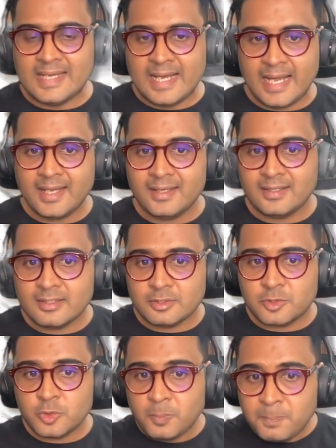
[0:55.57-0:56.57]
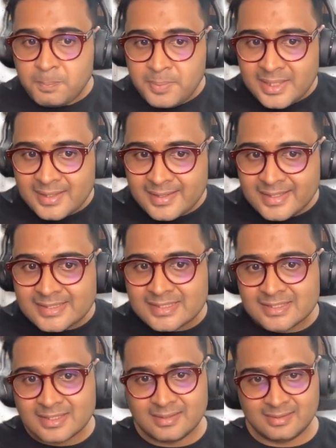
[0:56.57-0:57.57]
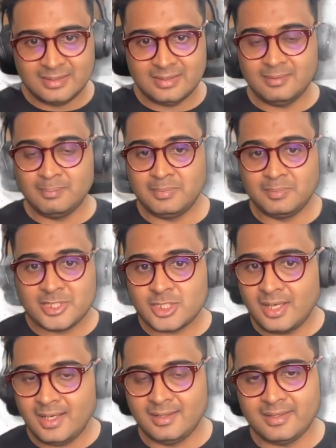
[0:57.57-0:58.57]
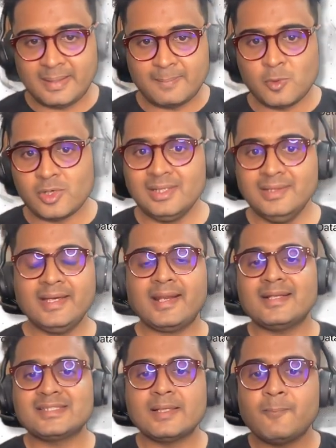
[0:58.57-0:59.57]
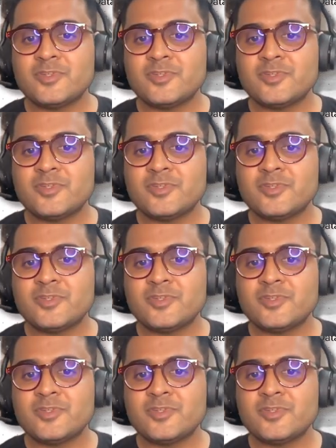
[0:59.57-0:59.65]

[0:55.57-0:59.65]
And to build this machine learning model, there are some